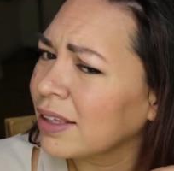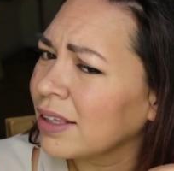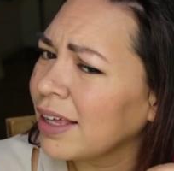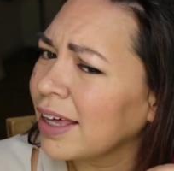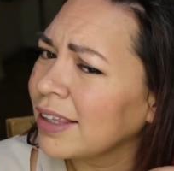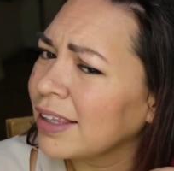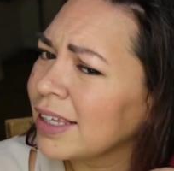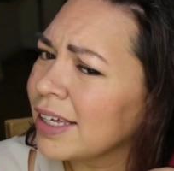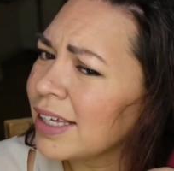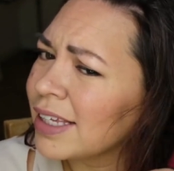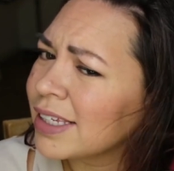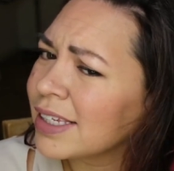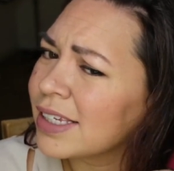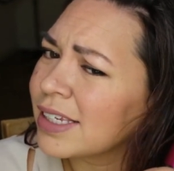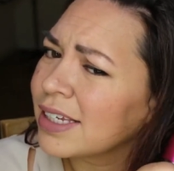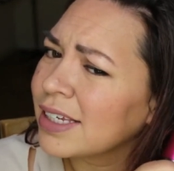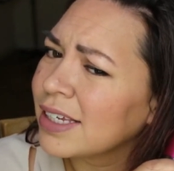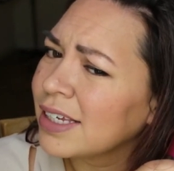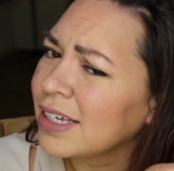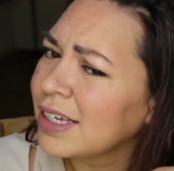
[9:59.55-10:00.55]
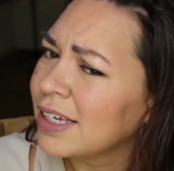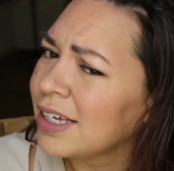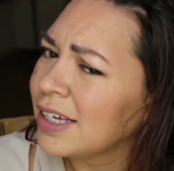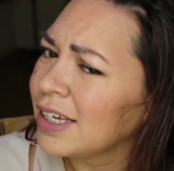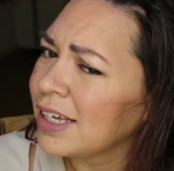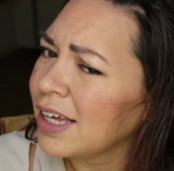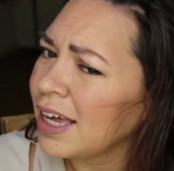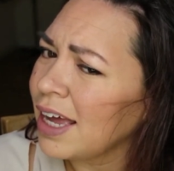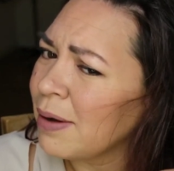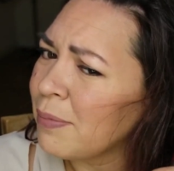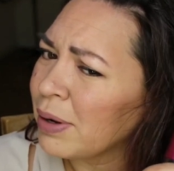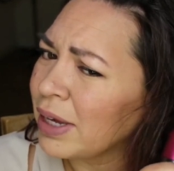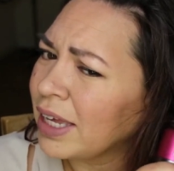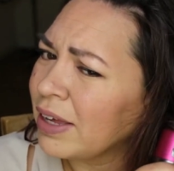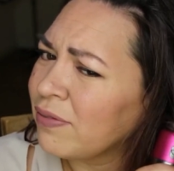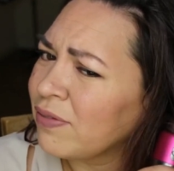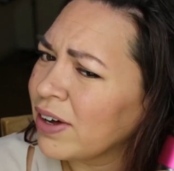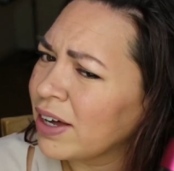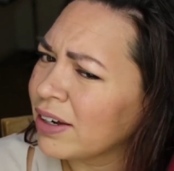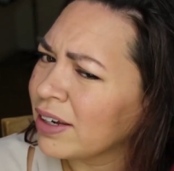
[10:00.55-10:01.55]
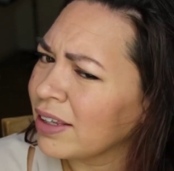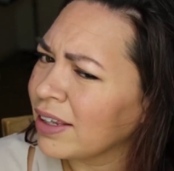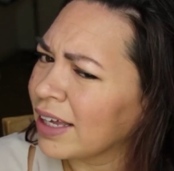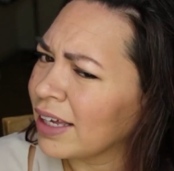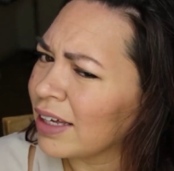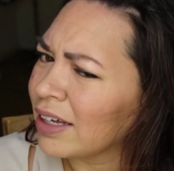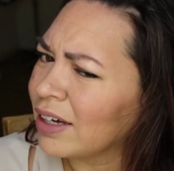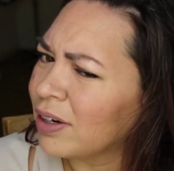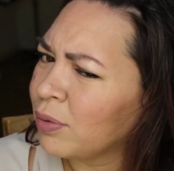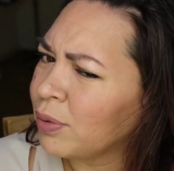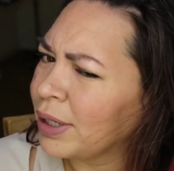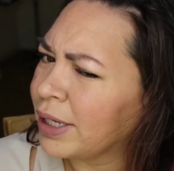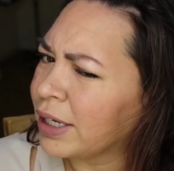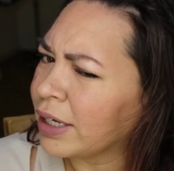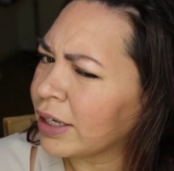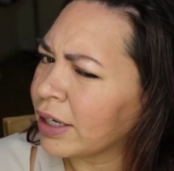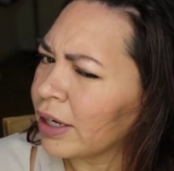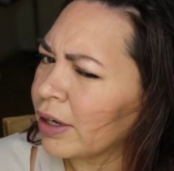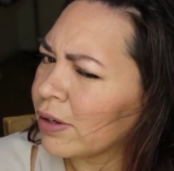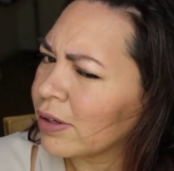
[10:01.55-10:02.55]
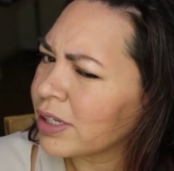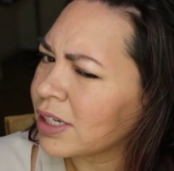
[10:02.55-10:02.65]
at least. But he found it like a week ago.